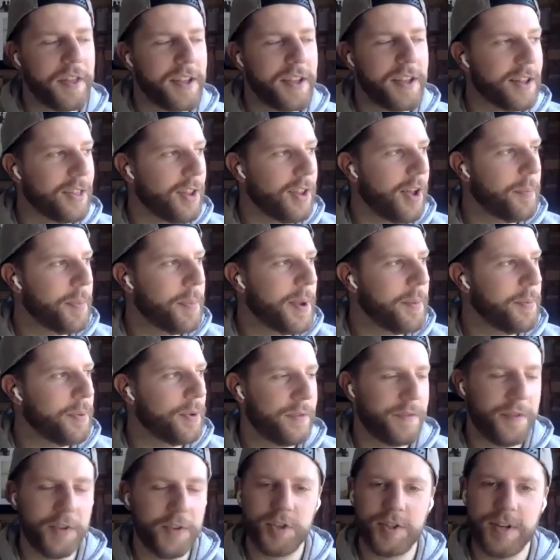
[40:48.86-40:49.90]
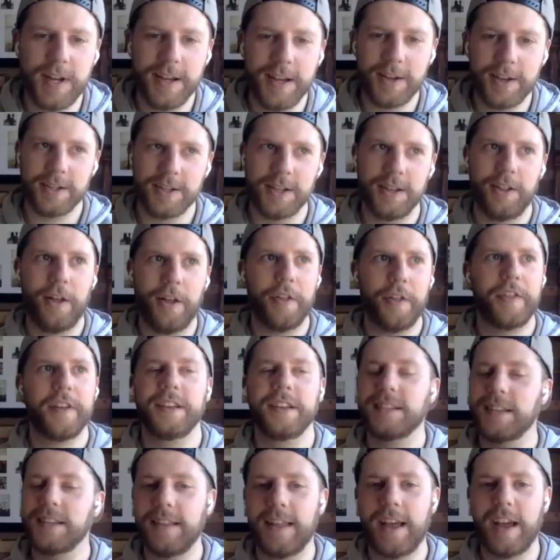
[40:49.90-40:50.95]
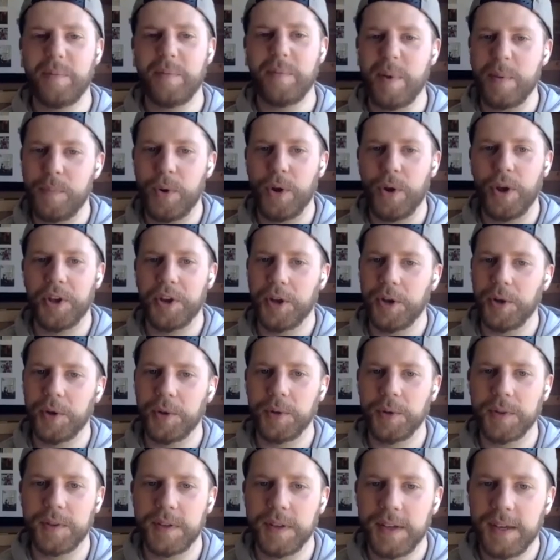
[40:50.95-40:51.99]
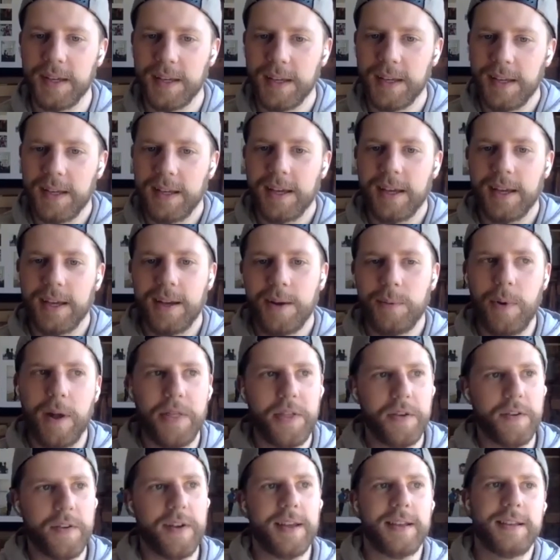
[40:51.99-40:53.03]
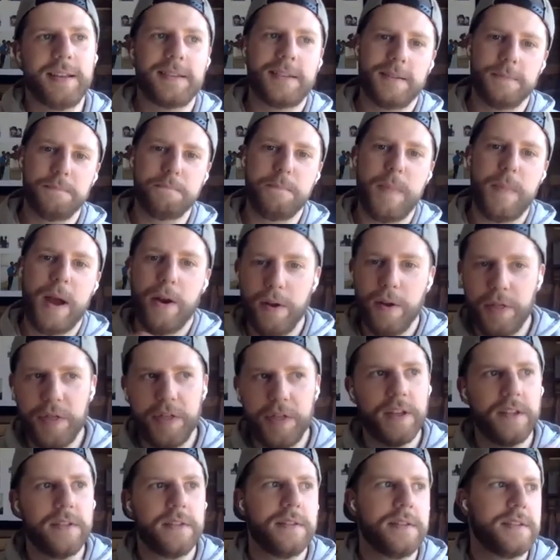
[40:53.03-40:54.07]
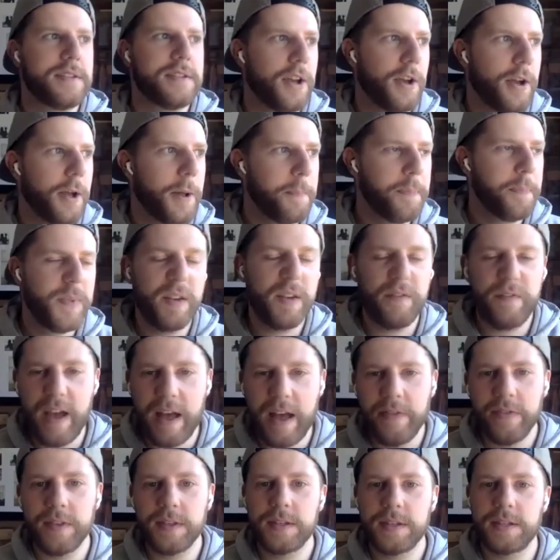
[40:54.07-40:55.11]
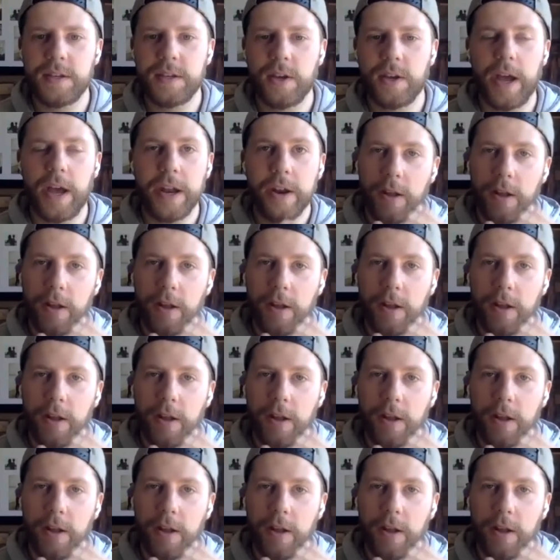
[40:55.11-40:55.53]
I think a lot of people are frustrated because a lot of things like that have been put on hold, whether it's marathons or events, or I